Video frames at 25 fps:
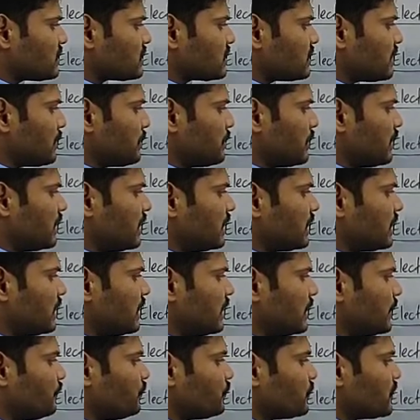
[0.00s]

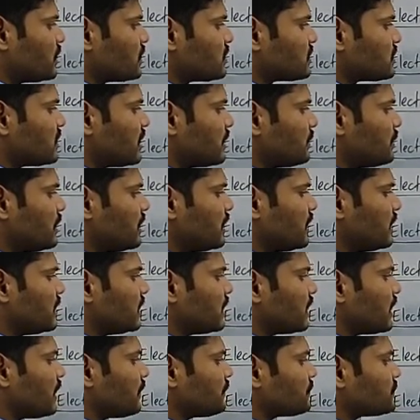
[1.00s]

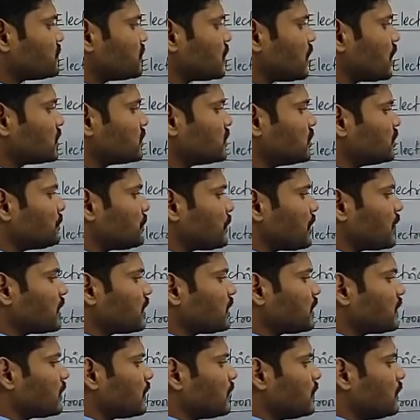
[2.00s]
stability of charged
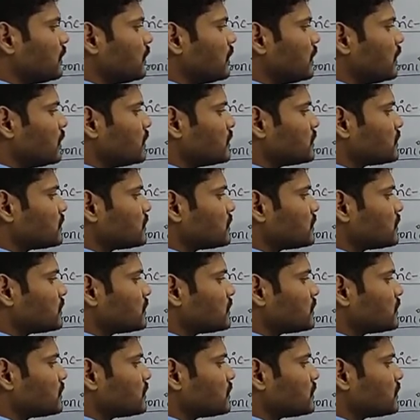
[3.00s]
particle,